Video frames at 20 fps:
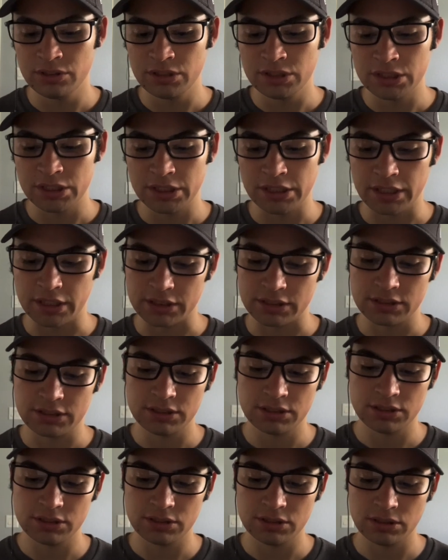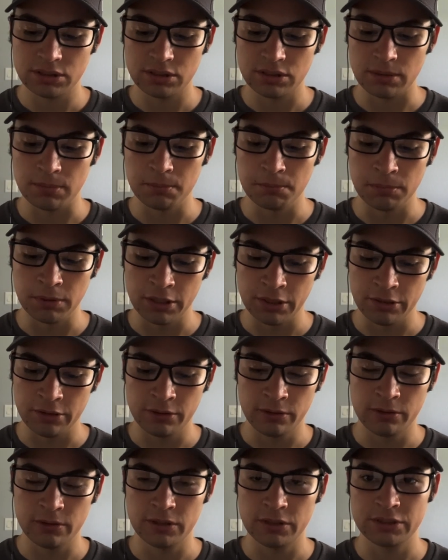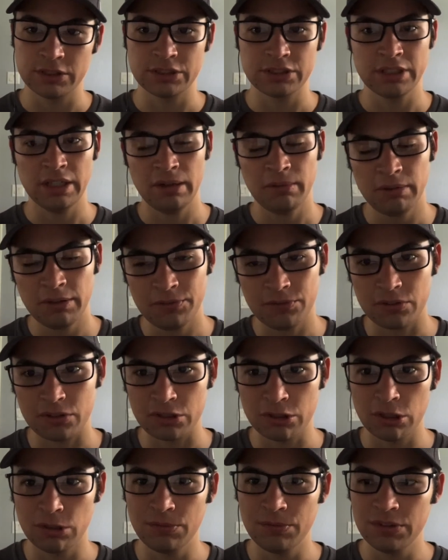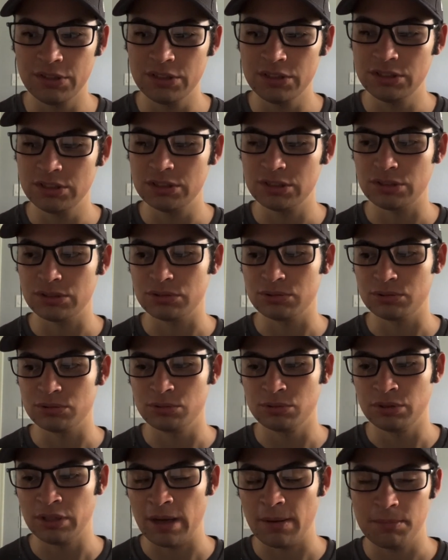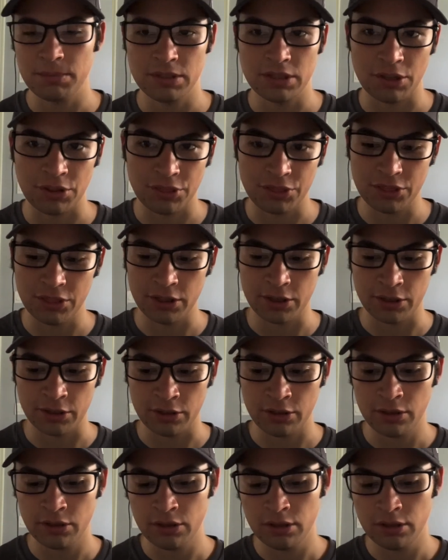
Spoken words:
gets better. Just can't wait for COVID to not be a thing.